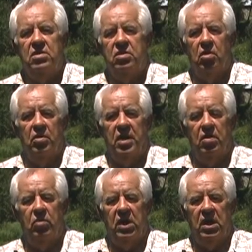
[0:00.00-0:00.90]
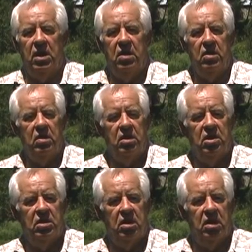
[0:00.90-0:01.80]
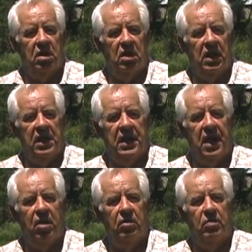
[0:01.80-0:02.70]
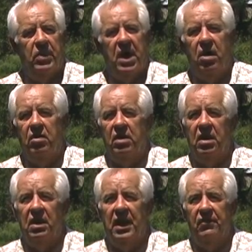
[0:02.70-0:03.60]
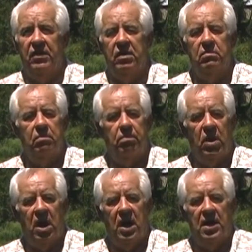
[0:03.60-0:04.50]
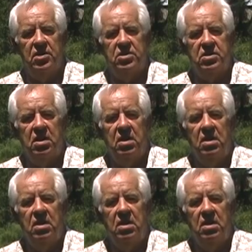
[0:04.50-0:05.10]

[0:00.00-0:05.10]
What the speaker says: So then we laid out about 11 ponds,